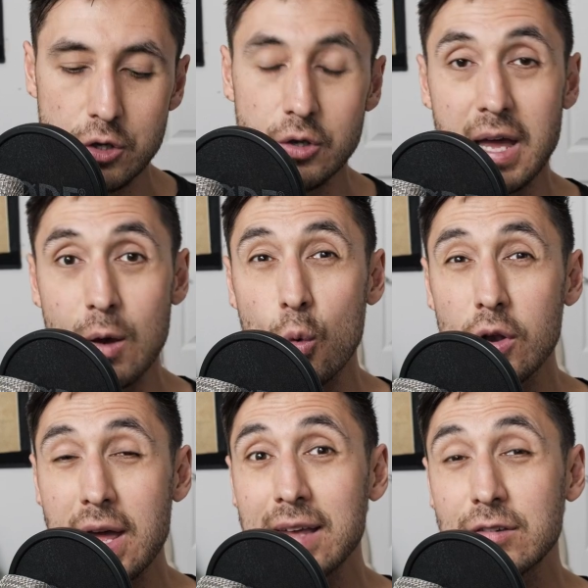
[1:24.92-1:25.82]
you get 1
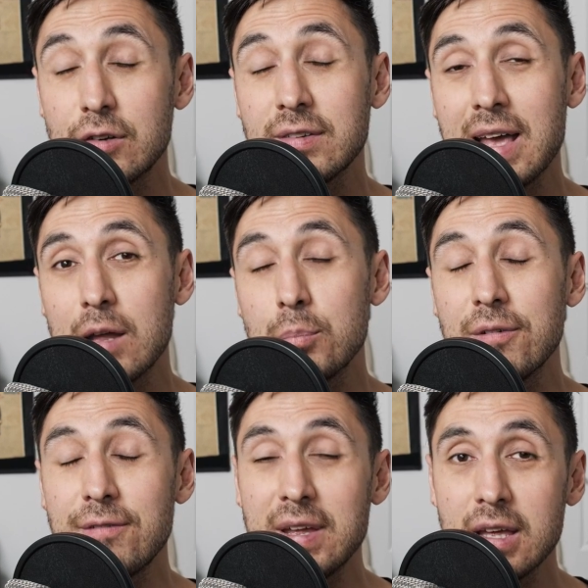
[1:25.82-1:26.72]
extra sound per
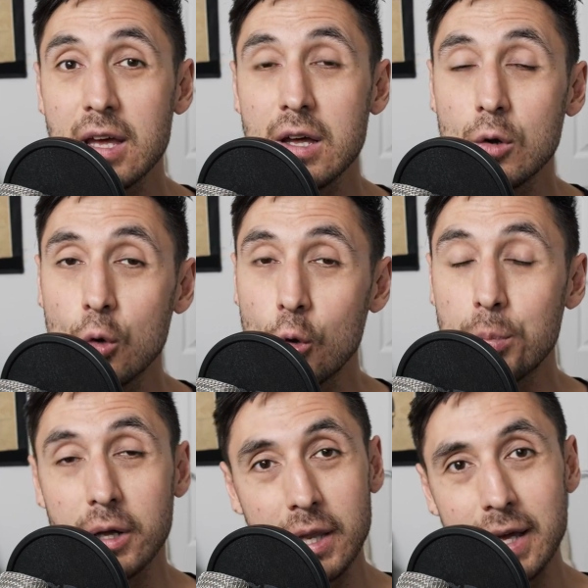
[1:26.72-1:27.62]
finger or per
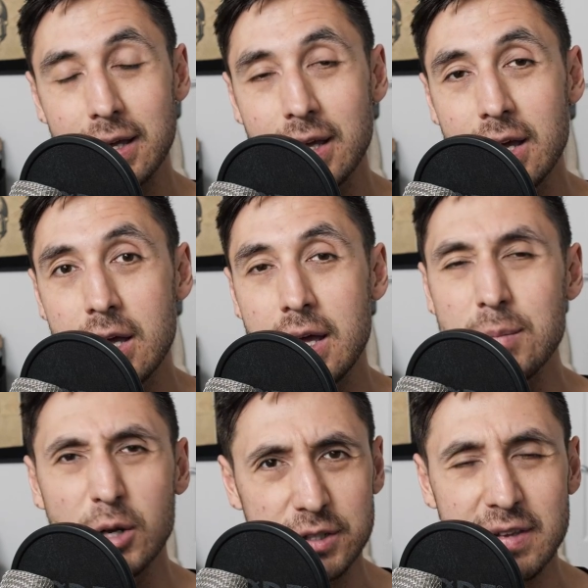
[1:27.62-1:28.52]
click, in
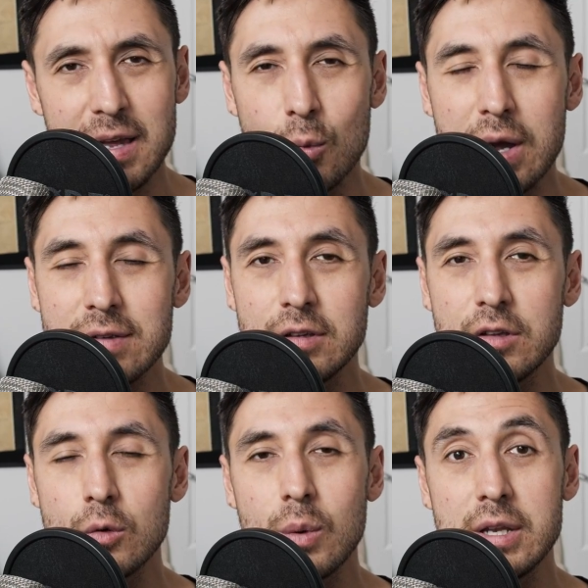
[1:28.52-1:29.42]
much the same way as you
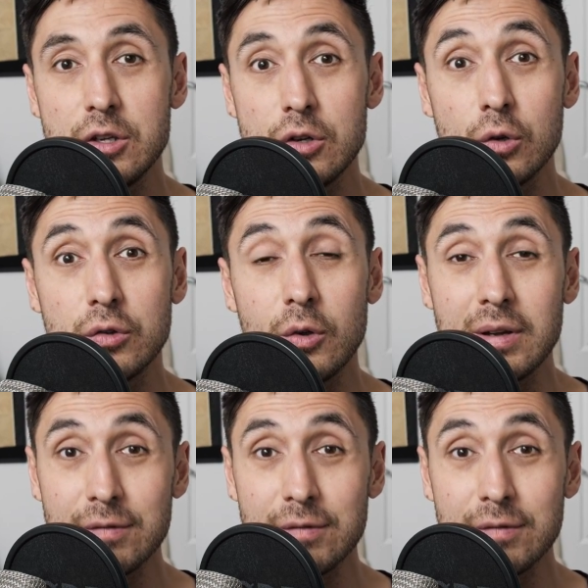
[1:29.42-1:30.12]
do when you're doing